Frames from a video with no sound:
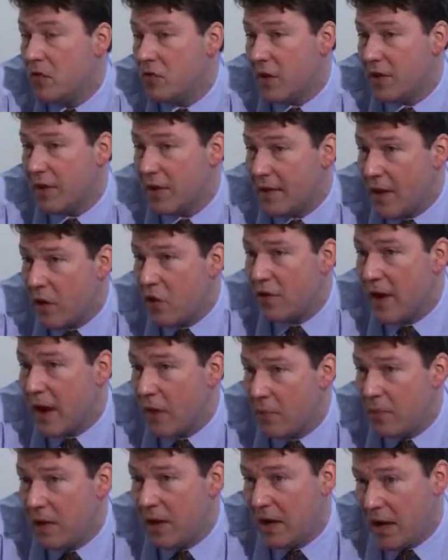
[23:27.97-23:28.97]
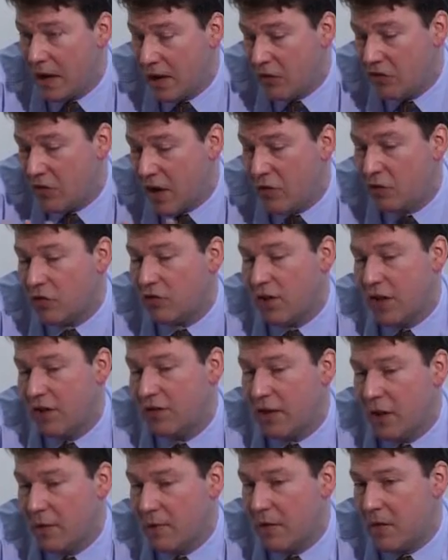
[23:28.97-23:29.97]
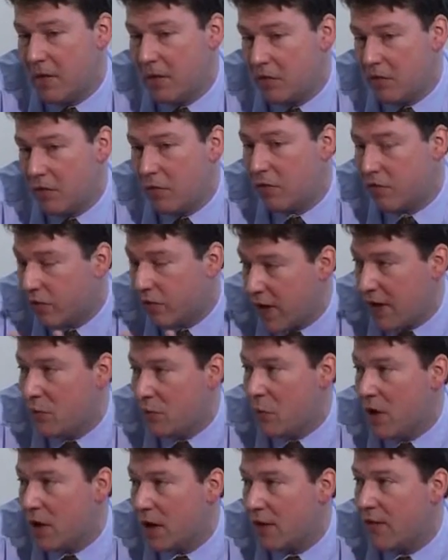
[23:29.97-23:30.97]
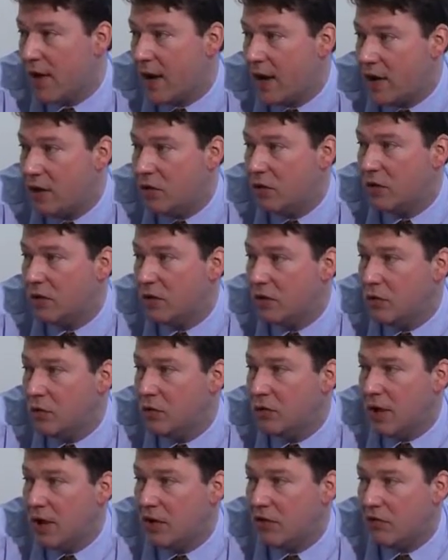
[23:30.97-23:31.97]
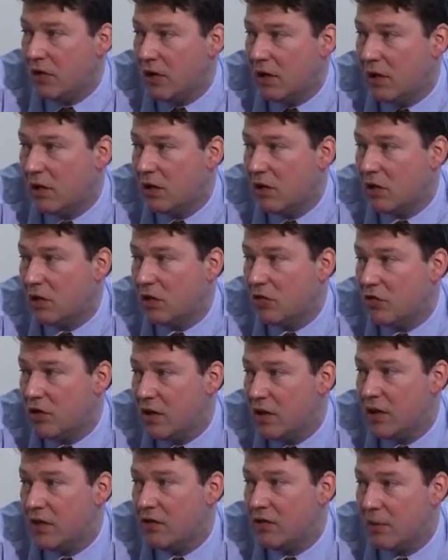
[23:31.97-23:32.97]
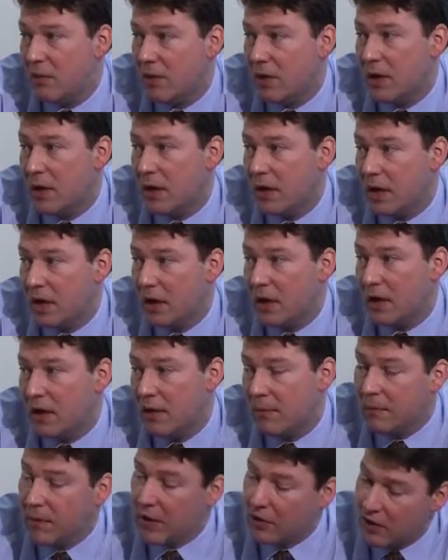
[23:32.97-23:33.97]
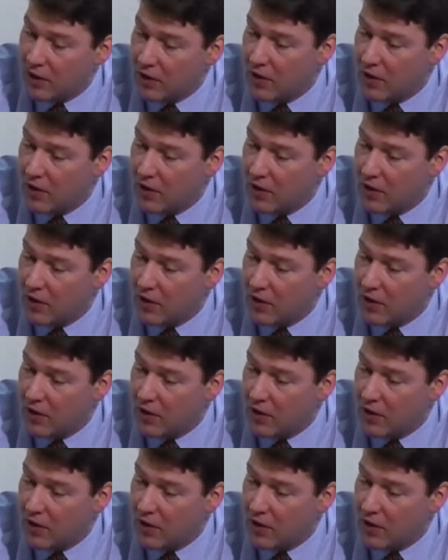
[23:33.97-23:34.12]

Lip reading: So I think that would be, in a general sense, that would be the sort of framework of how you would actually look at treating someone like that